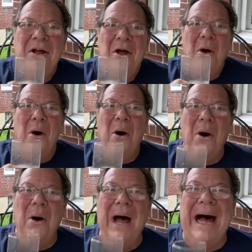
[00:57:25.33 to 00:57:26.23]

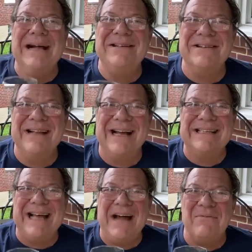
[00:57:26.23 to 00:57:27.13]
Oh, how'd you like
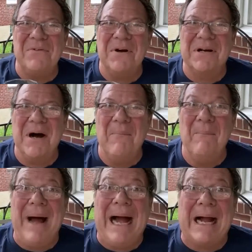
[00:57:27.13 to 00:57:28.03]
that for a
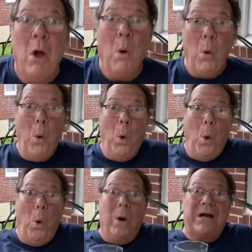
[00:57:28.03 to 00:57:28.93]
comeback?
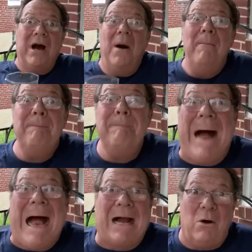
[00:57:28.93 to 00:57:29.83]
Ooh, a
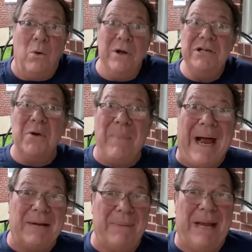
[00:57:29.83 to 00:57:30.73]
comeback on your
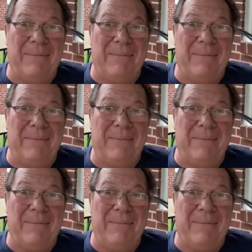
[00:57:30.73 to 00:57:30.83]
back, baby.